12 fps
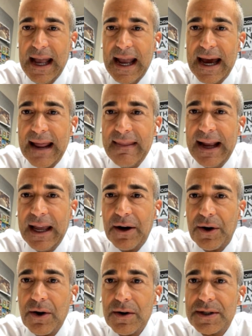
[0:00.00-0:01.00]
And I think it
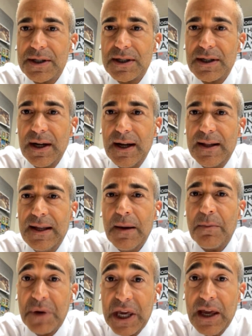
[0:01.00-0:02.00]
hurts the
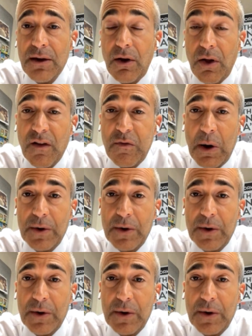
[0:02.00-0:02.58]
appeal of